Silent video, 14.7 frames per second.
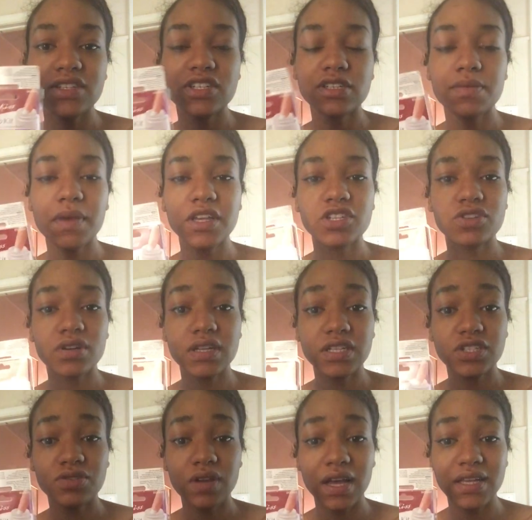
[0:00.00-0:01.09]
Just make sure
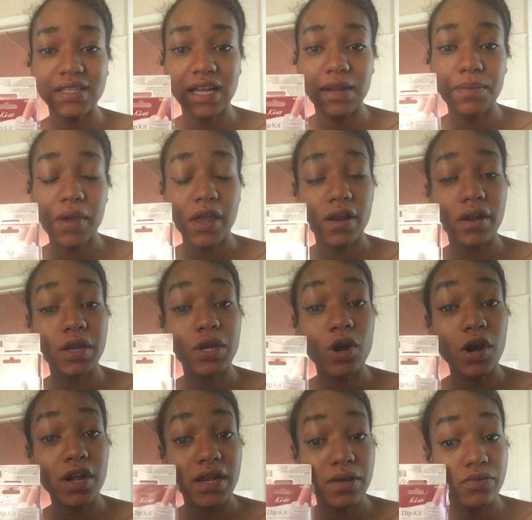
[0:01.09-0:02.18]
that you guys got a parent
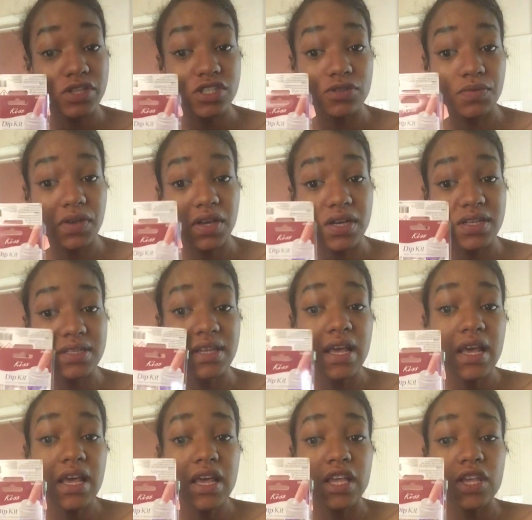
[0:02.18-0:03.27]
guardian with you because
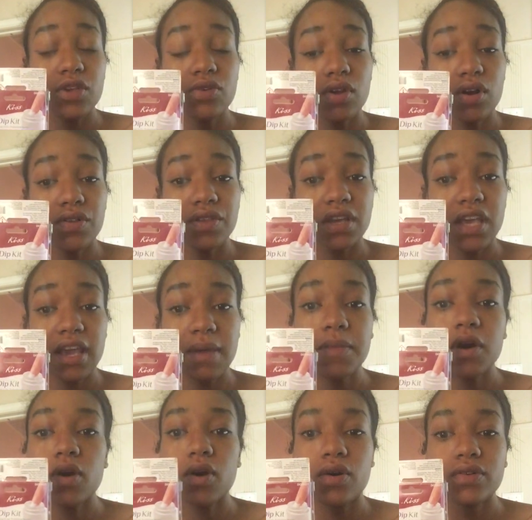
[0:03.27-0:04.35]
you know the
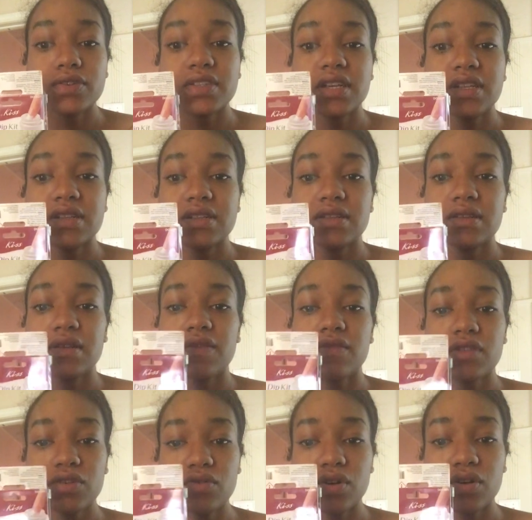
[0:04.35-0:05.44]
chemicals and
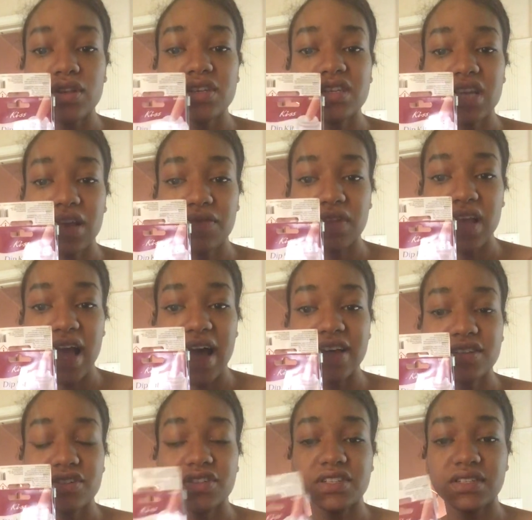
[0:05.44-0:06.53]
you know the safety
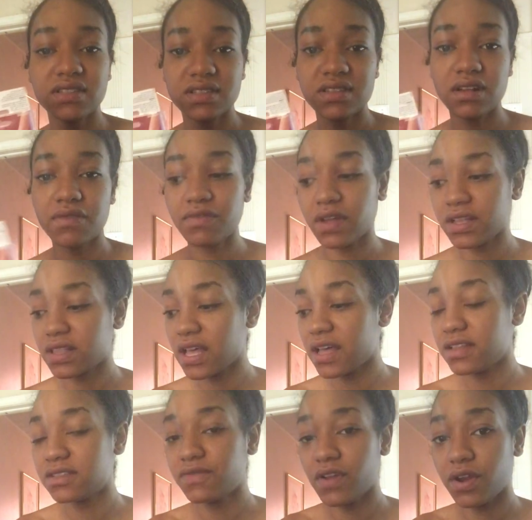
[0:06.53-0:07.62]
hazards and stuff like that.
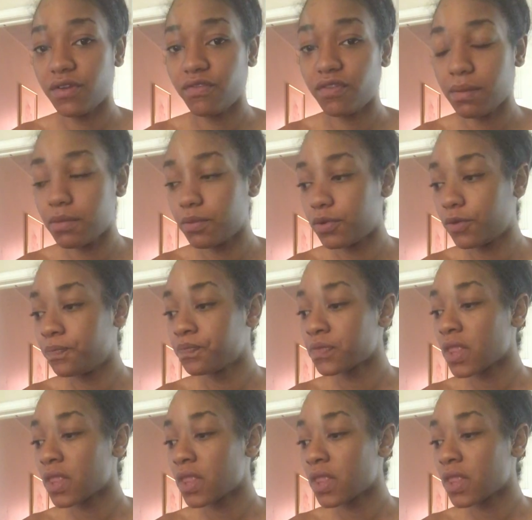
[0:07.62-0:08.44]
It's very flammable.